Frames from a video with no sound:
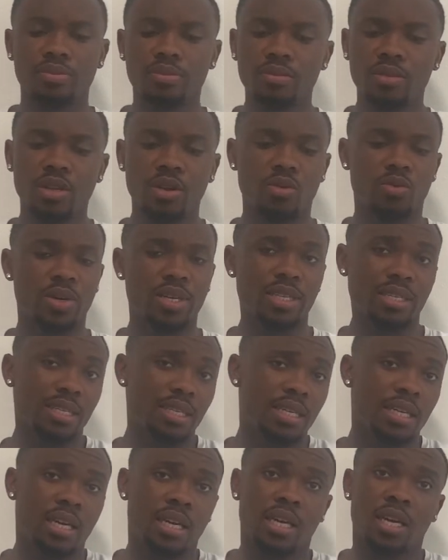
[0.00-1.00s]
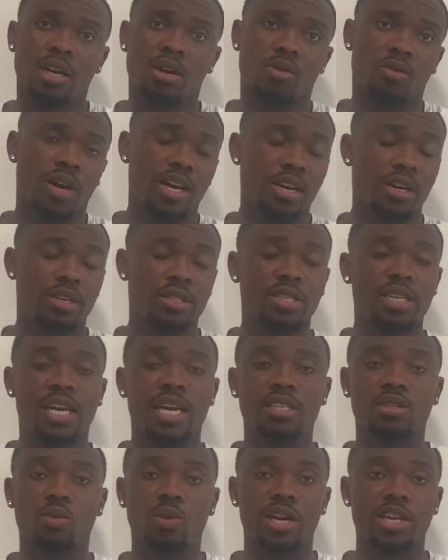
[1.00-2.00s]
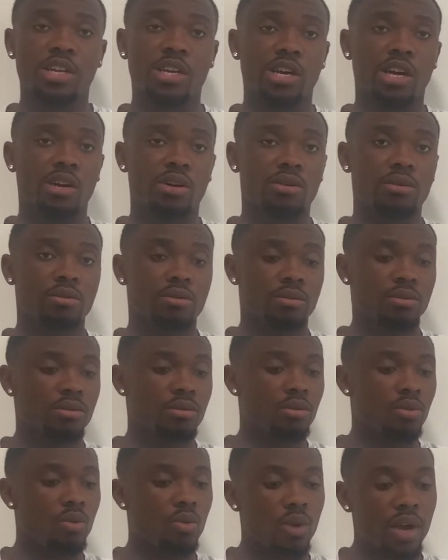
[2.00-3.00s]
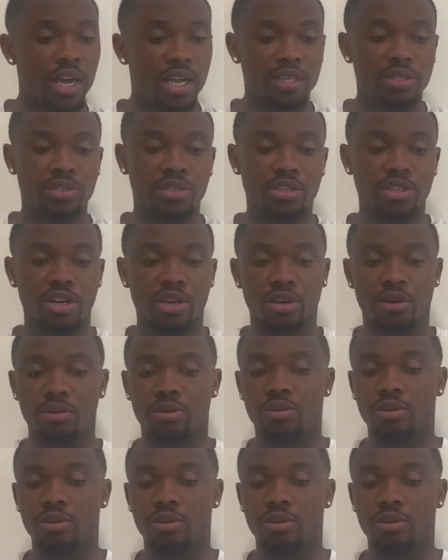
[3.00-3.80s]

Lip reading: really, Ryan Garcia has a way to go. Ways to go.